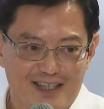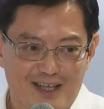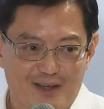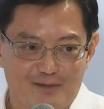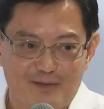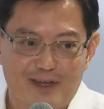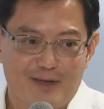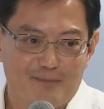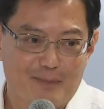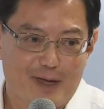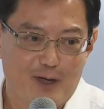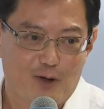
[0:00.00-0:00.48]
In
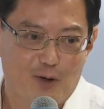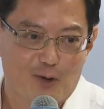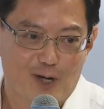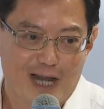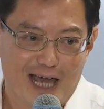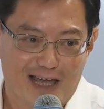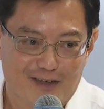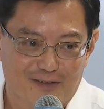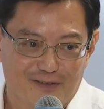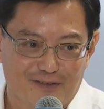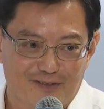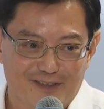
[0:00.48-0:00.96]
fact, my whole
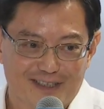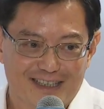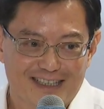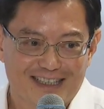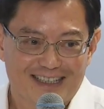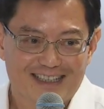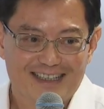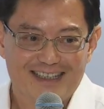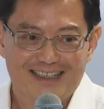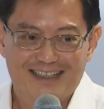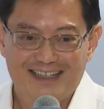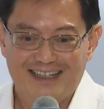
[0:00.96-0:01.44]
life,
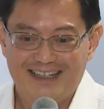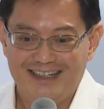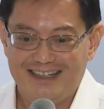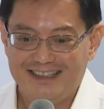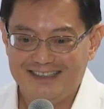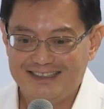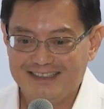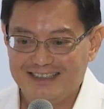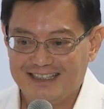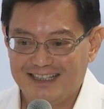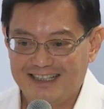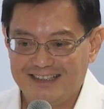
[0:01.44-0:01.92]

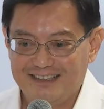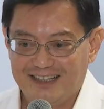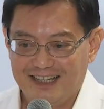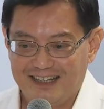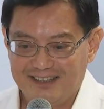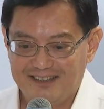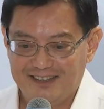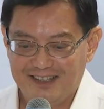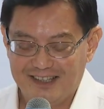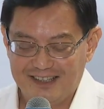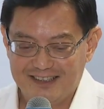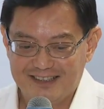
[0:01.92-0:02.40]
and I, I
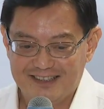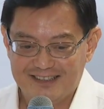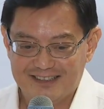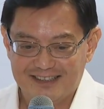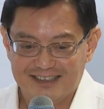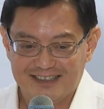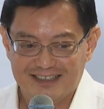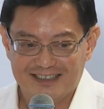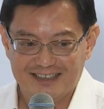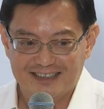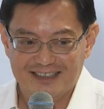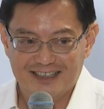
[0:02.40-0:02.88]
think
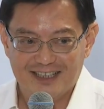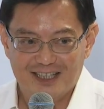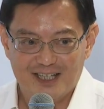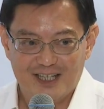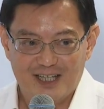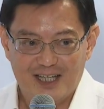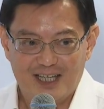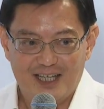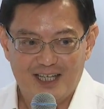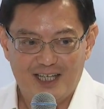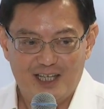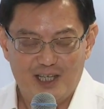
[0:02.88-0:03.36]
uh,
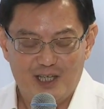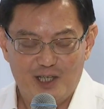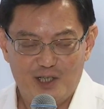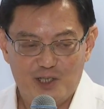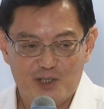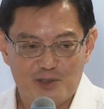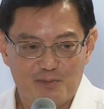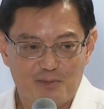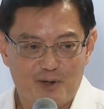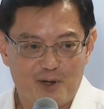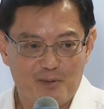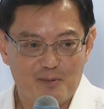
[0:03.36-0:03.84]
it's
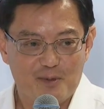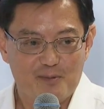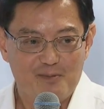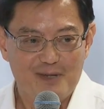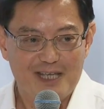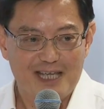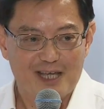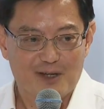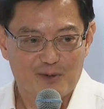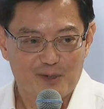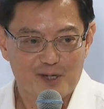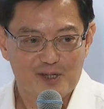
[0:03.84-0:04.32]
probably
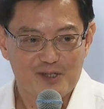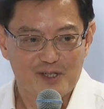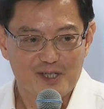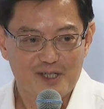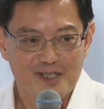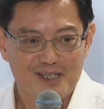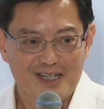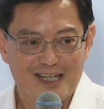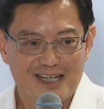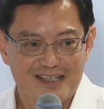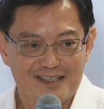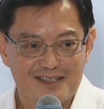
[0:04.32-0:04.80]
a question
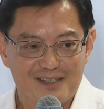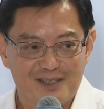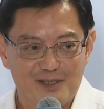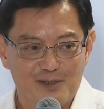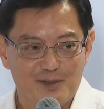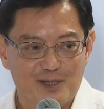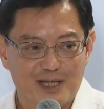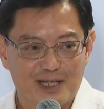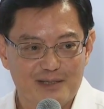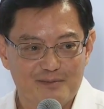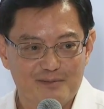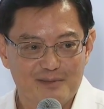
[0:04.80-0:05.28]
that you
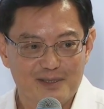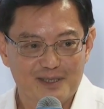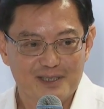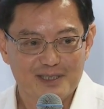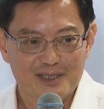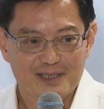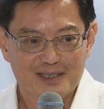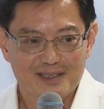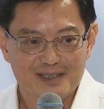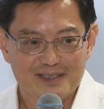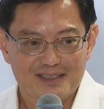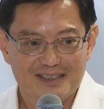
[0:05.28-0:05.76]
can
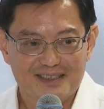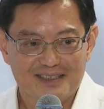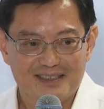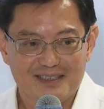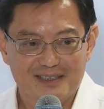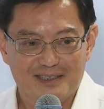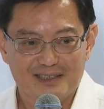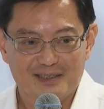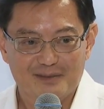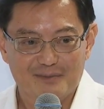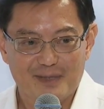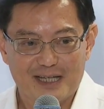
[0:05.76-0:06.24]

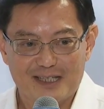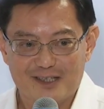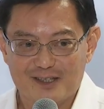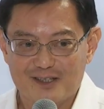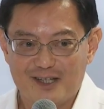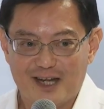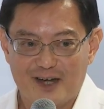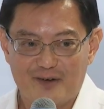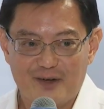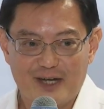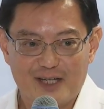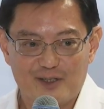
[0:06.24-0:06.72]
Uh, better
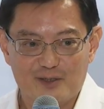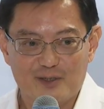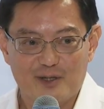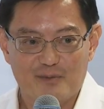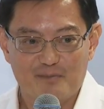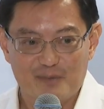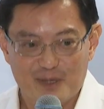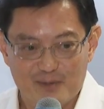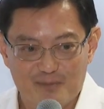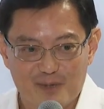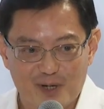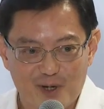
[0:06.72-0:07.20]
direct to the
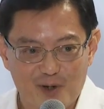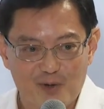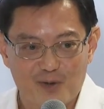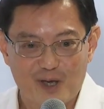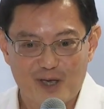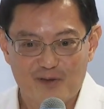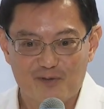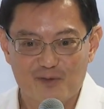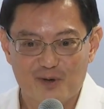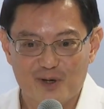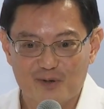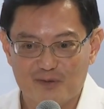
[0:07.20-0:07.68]
people who
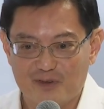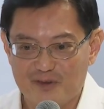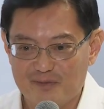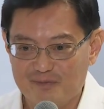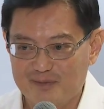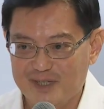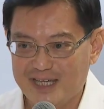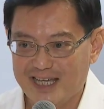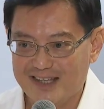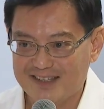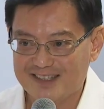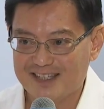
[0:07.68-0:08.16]
have worked with
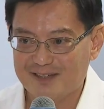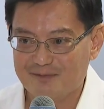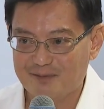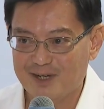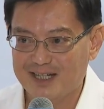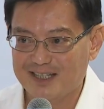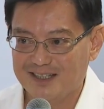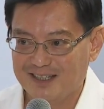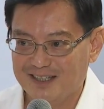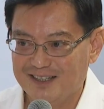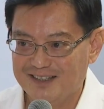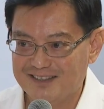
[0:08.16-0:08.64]
me and say, what
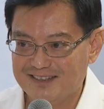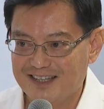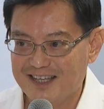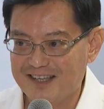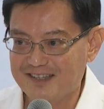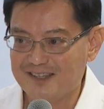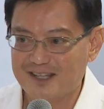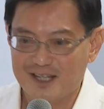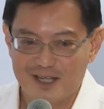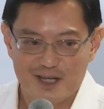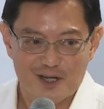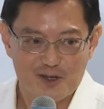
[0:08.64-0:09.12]
is his
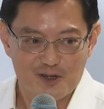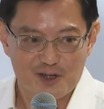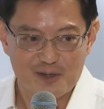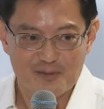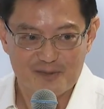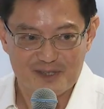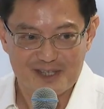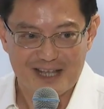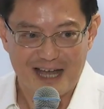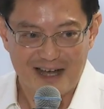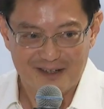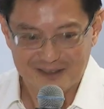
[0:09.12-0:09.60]
leadership
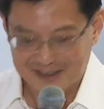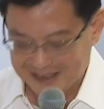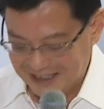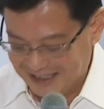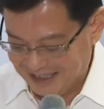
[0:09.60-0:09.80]
style?